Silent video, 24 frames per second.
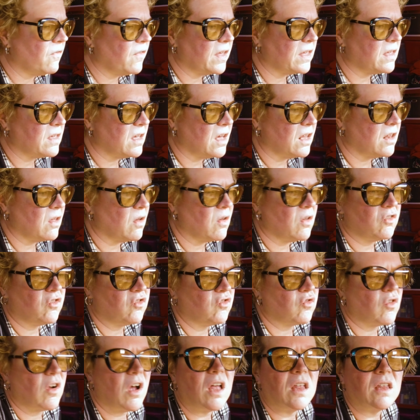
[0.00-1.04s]

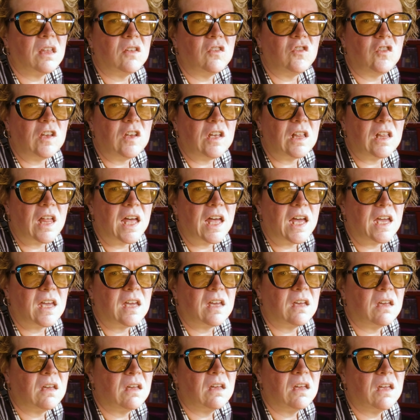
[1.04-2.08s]
astrology,
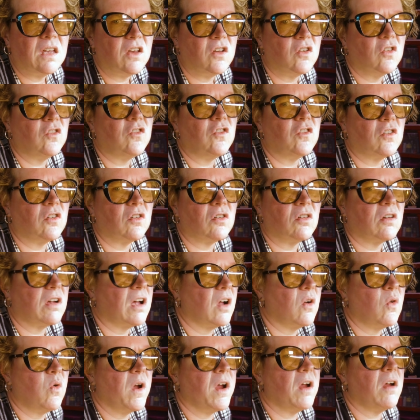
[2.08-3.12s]
like here's your
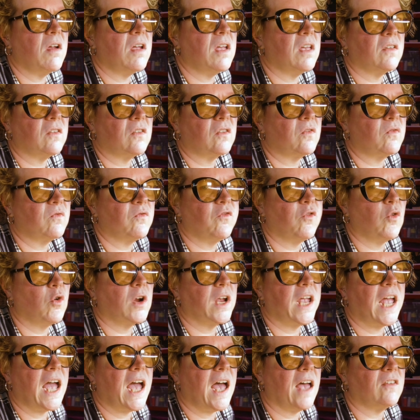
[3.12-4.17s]
Aquarius
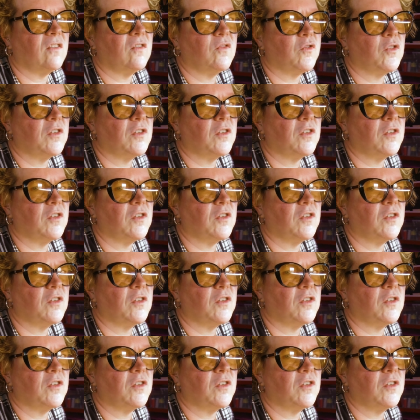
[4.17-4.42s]
forecast